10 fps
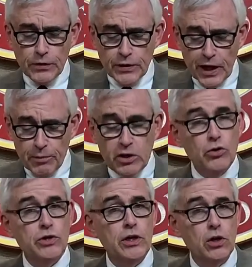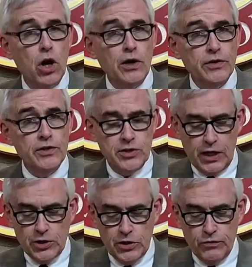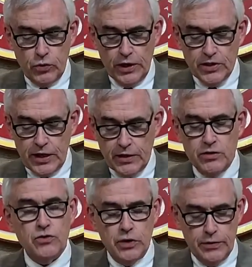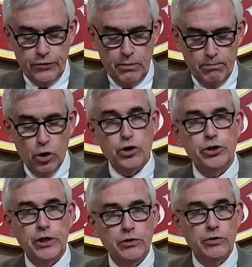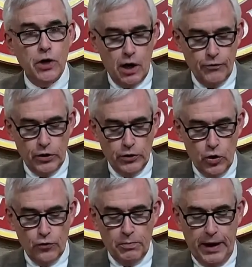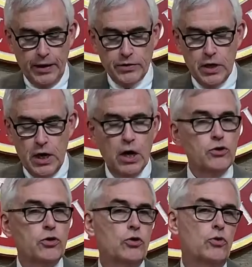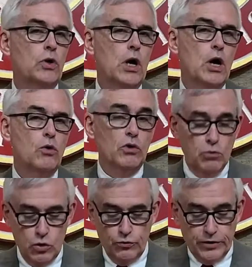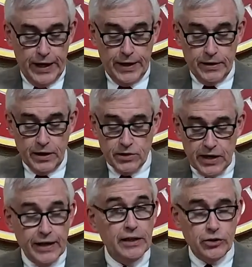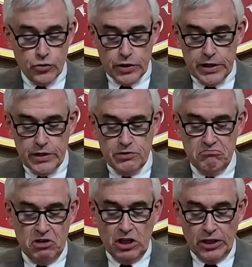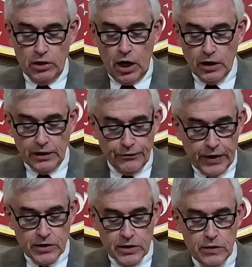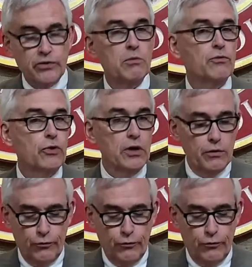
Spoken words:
that they'll be using along this section of 22nd Street from Pershing to the Garfield overpass to remove dead and unsightly trees, clear ugly fencing from in front of